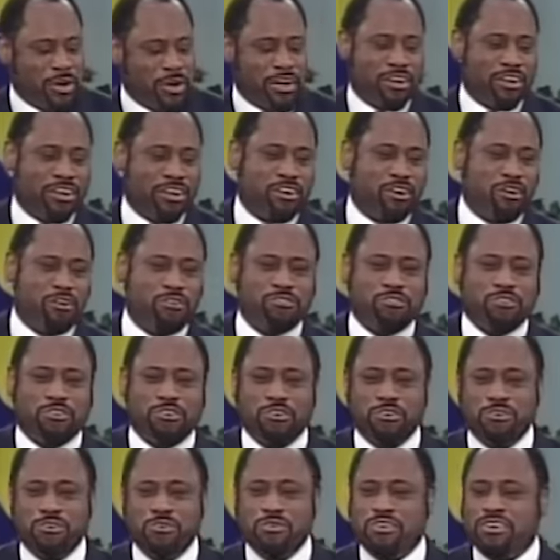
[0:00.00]
going to go
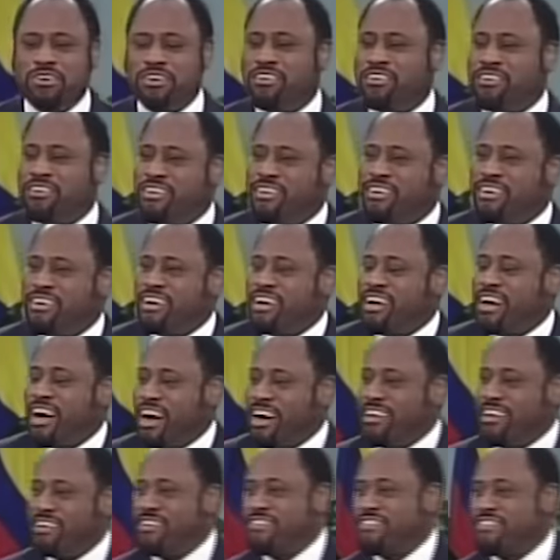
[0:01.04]
through
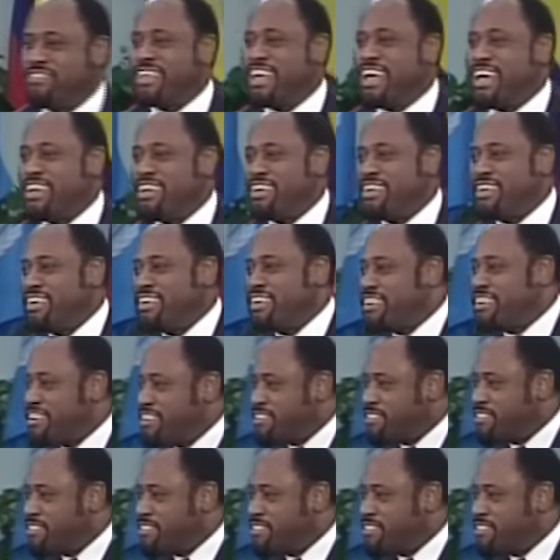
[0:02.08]
understanding